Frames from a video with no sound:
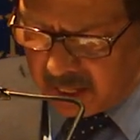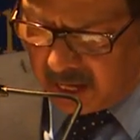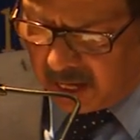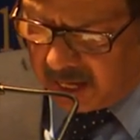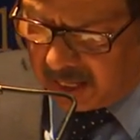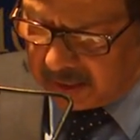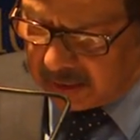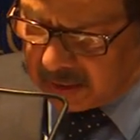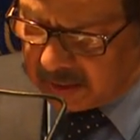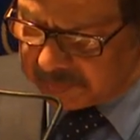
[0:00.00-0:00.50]

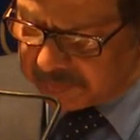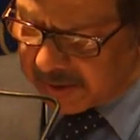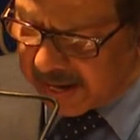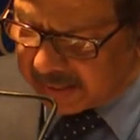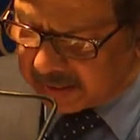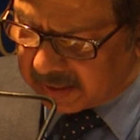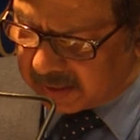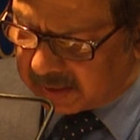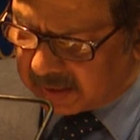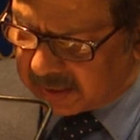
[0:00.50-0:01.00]
Another
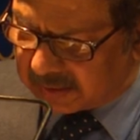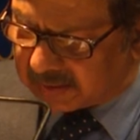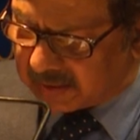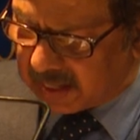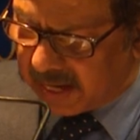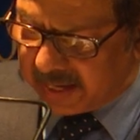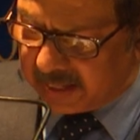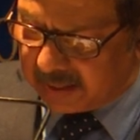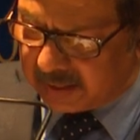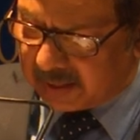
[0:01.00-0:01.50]
factor that's
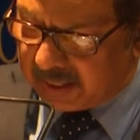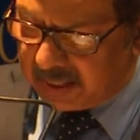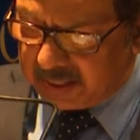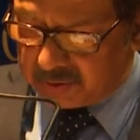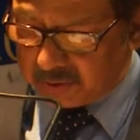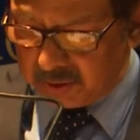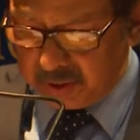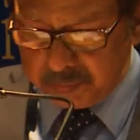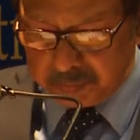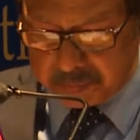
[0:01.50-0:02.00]
likely
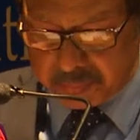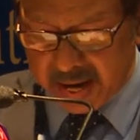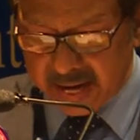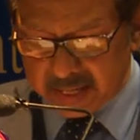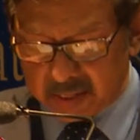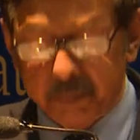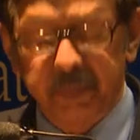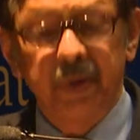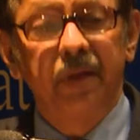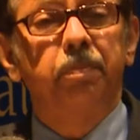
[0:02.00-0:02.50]
to
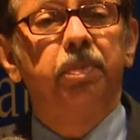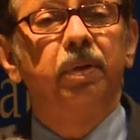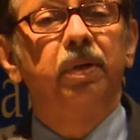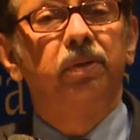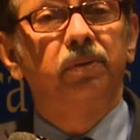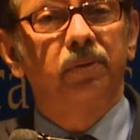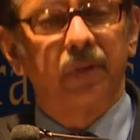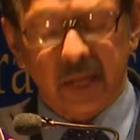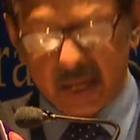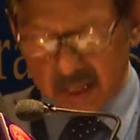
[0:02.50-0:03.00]
impact
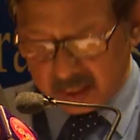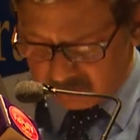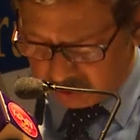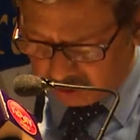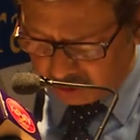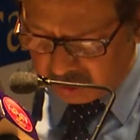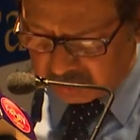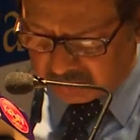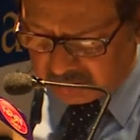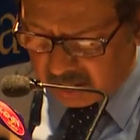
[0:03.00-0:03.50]
people's
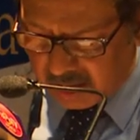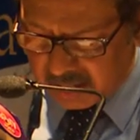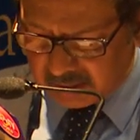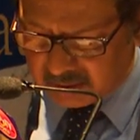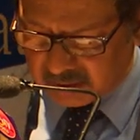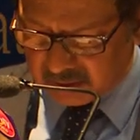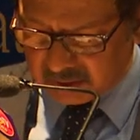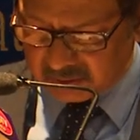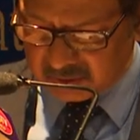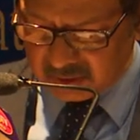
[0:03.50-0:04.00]
electoral
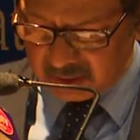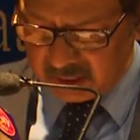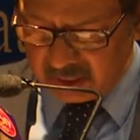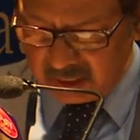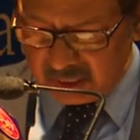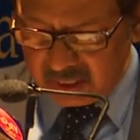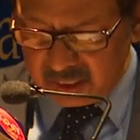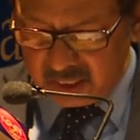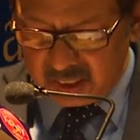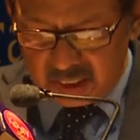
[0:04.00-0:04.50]
choices
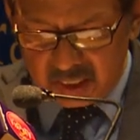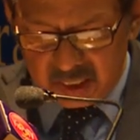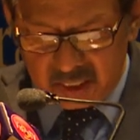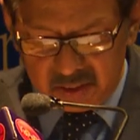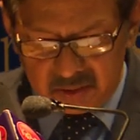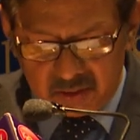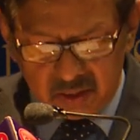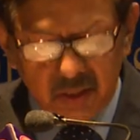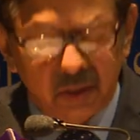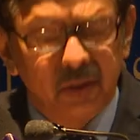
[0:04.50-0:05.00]

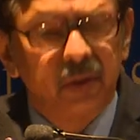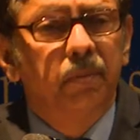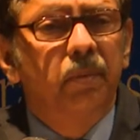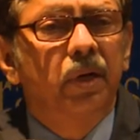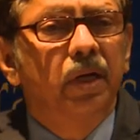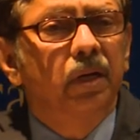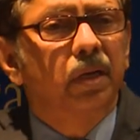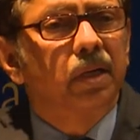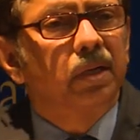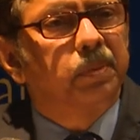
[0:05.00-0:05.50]
is the
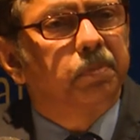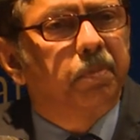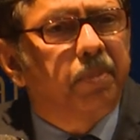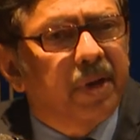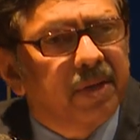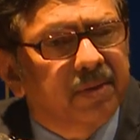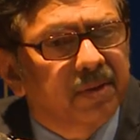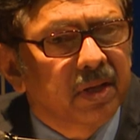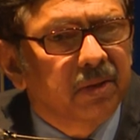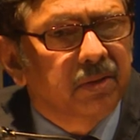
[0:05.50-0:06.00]
humongous
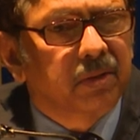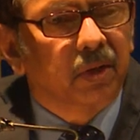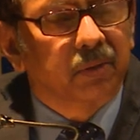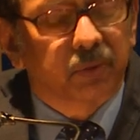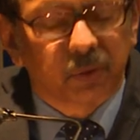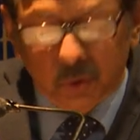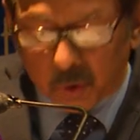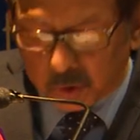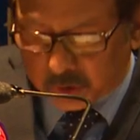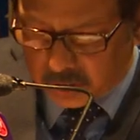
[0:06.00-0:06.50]
presence of
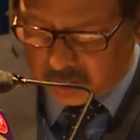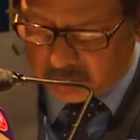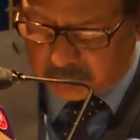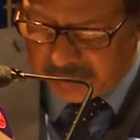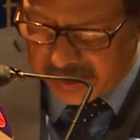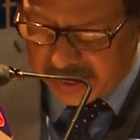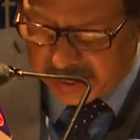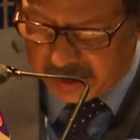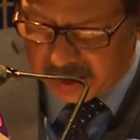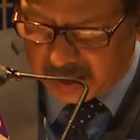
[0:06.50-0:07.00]
social
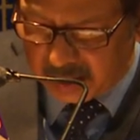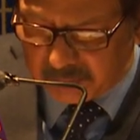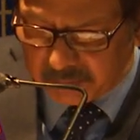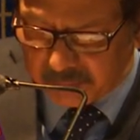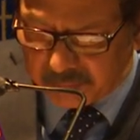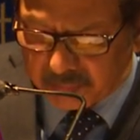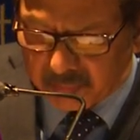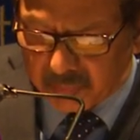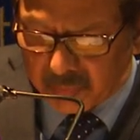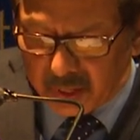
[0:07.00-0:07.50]
media
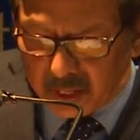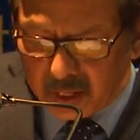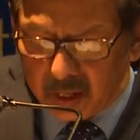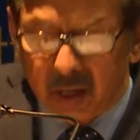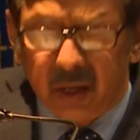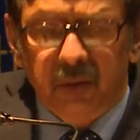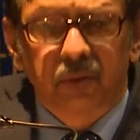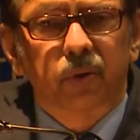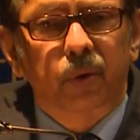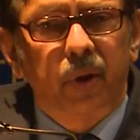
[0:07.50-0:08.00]

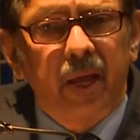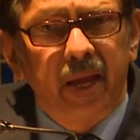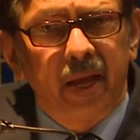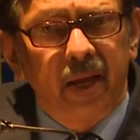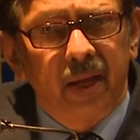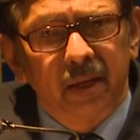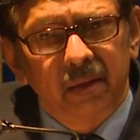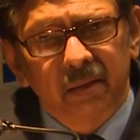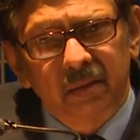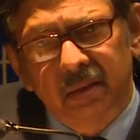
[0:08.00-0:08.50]

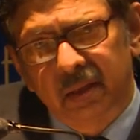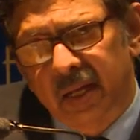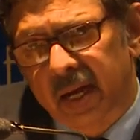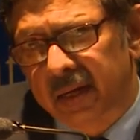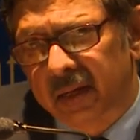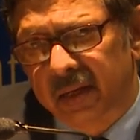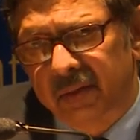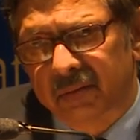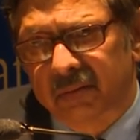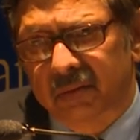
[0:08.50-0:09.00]
today,
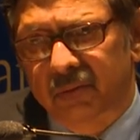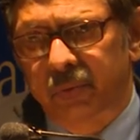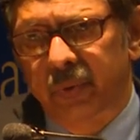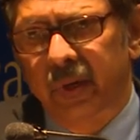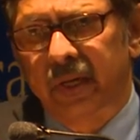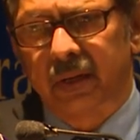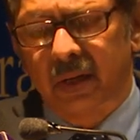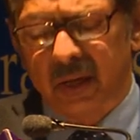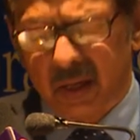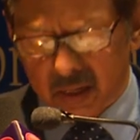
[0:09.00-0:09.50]
that is
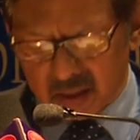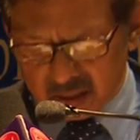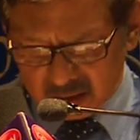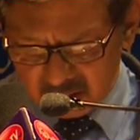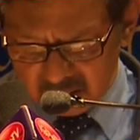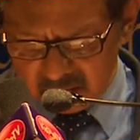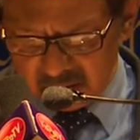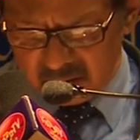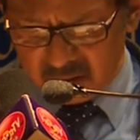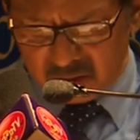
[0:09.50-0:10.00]
Twitter,
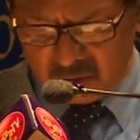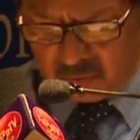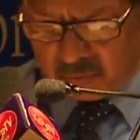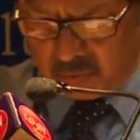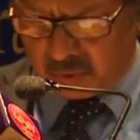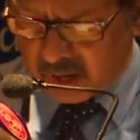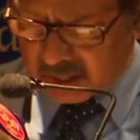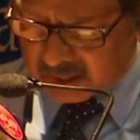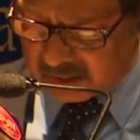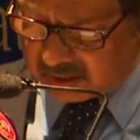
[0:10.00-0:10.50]

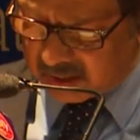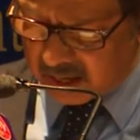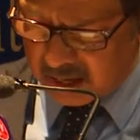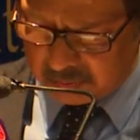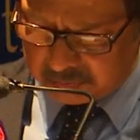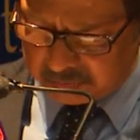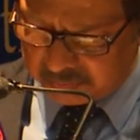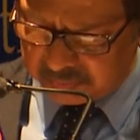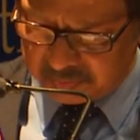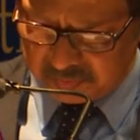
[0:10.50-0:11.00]

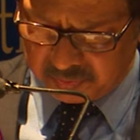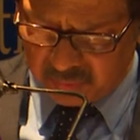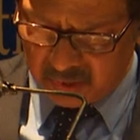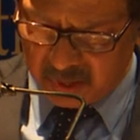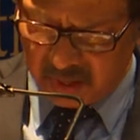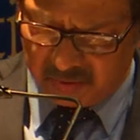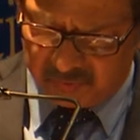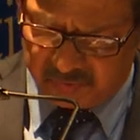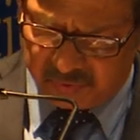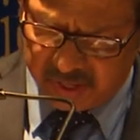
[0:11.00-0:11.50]
WhatsApp,
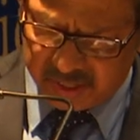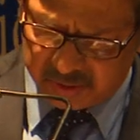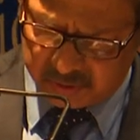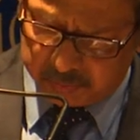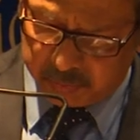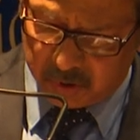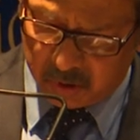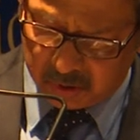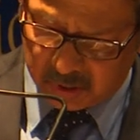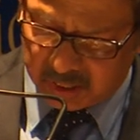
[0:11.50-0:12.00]

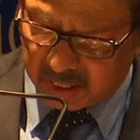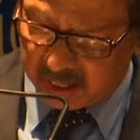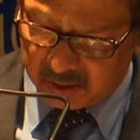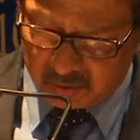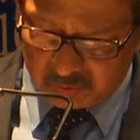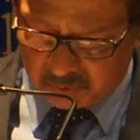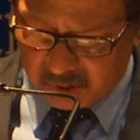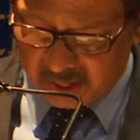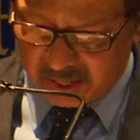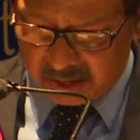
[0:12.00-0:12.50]
Facebook,
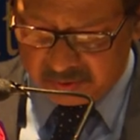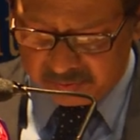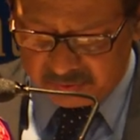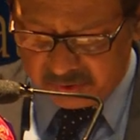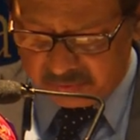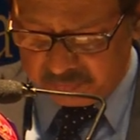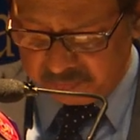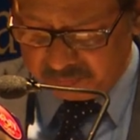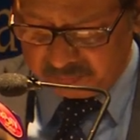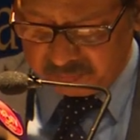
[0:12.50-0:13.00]
and what have
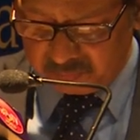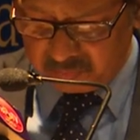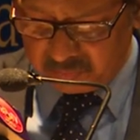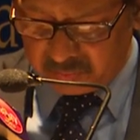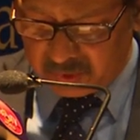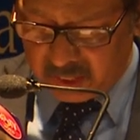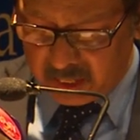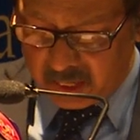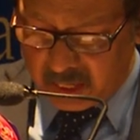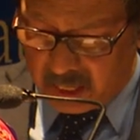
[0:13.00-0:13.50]
you.
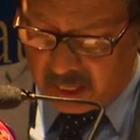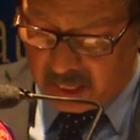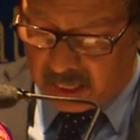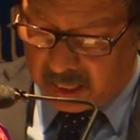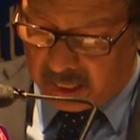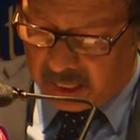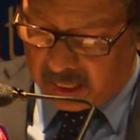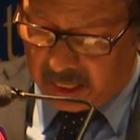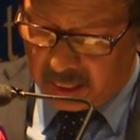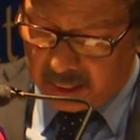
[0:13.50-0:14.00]

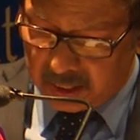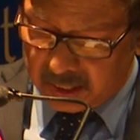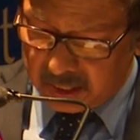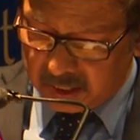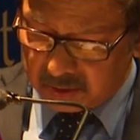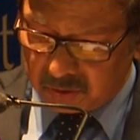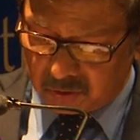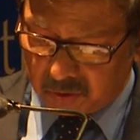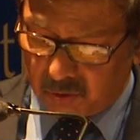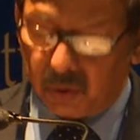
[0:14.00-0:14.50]

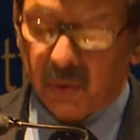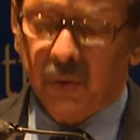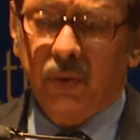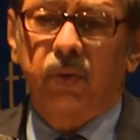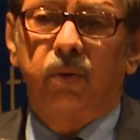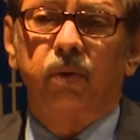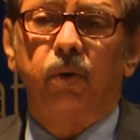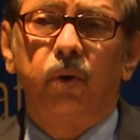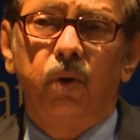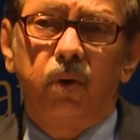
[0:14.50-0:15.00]
Indians
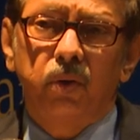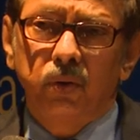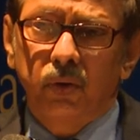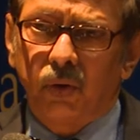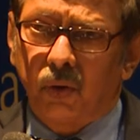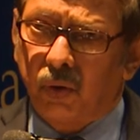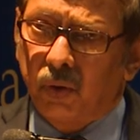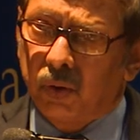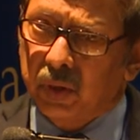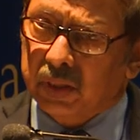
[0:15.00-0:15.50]
own
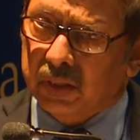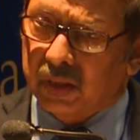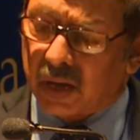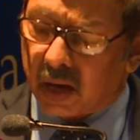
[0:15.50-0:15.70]
over